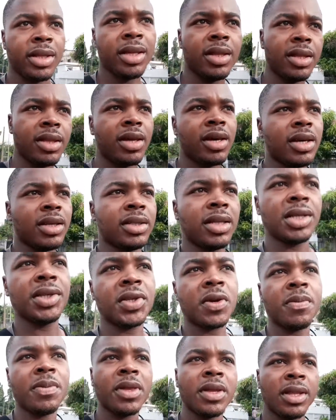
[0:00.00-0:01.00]
there's
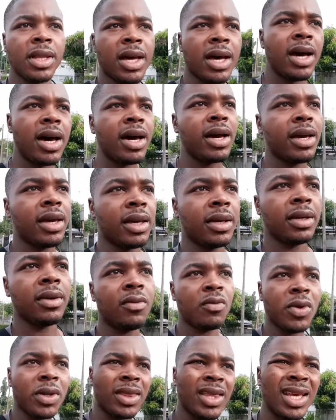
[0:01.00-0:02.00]
something that I
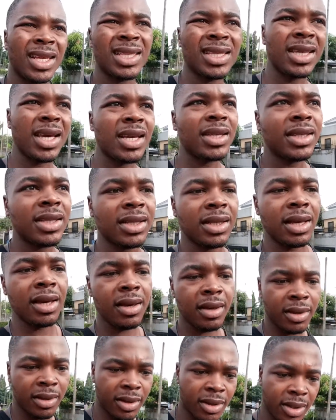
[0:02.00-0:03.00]
witnessed yesterday
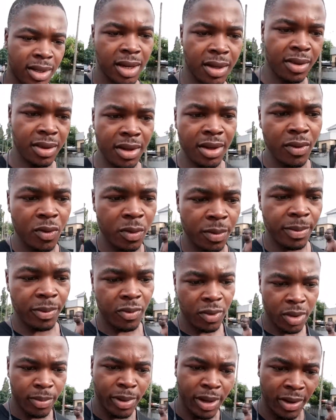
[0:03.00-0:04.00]
that I think would
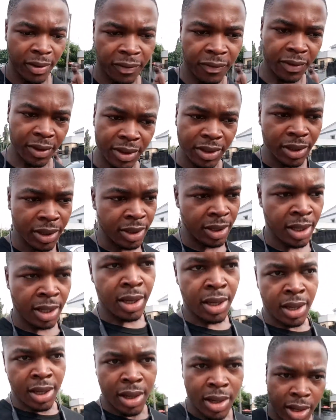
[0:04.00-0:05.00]
really benefit
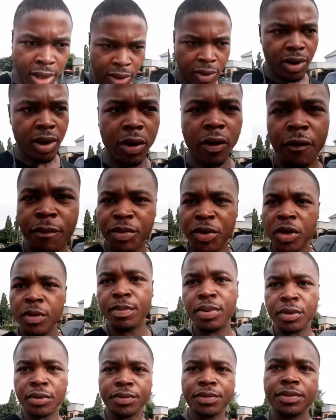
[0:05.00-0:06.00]
a lot of
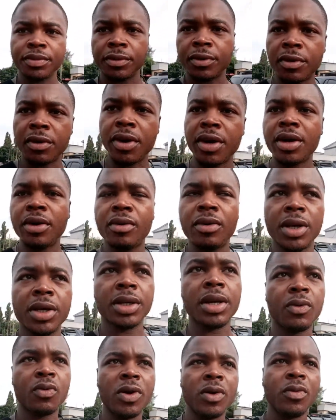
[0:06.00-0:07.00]
people, right?
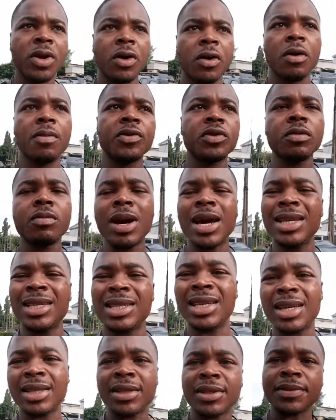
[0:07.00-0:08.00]
When it comes to
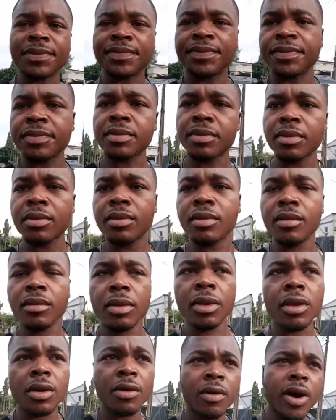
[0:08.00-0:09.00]
mindset,
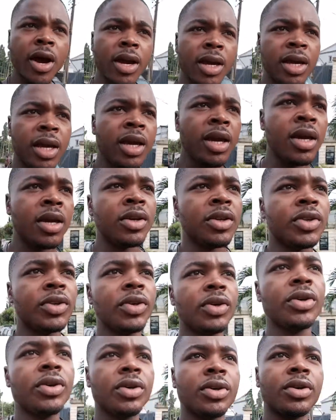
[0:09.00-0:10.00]
right?
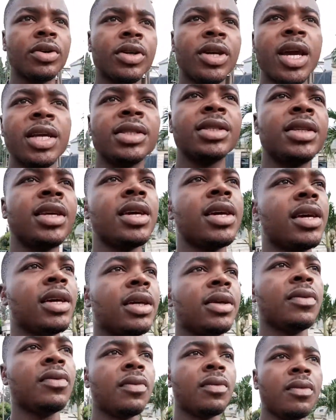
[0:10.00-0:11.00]
So yesterday
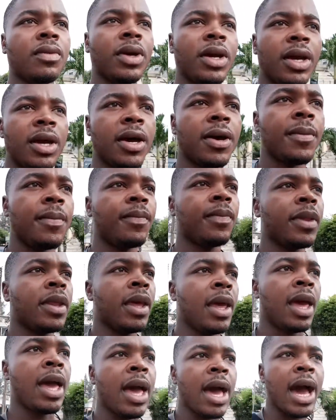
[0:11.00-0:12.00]

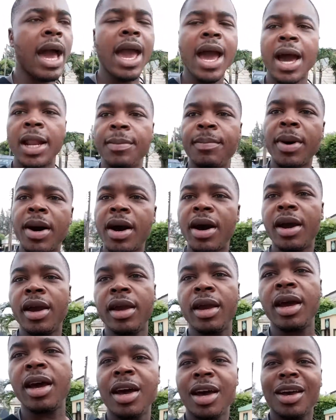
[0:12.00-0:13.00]
I had
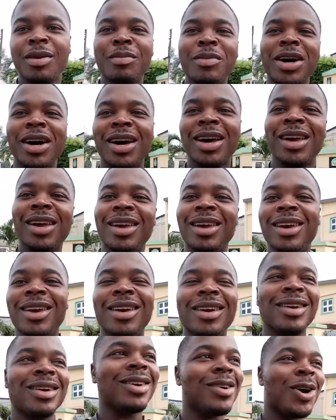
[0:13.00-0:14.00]
my
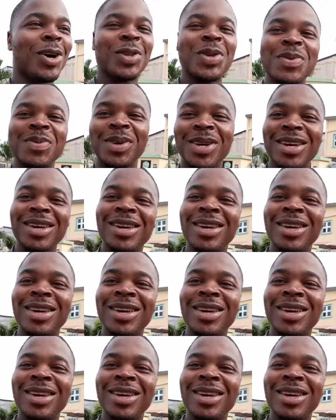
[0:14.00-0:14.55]
October